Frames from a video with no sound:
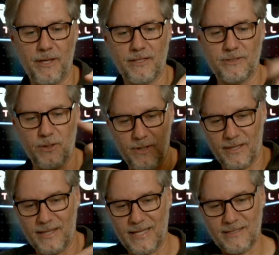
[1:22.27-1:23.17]
So
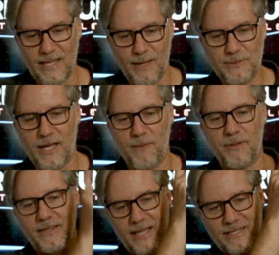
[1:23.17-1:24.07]
that's the laptop.
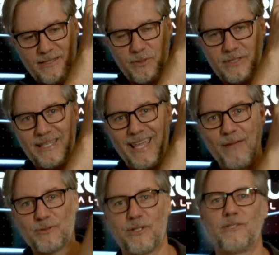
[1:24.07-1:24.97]
That's what the game
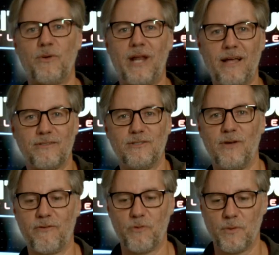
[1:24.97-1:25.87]
screen is going out to
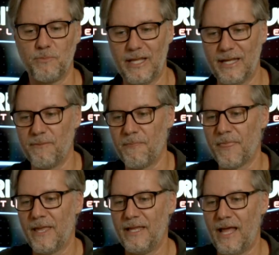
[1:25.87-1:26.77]
everyone playing.
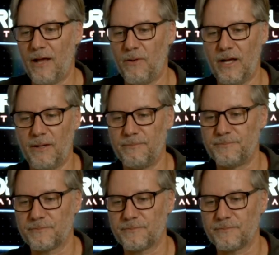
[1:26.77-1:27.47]
Now,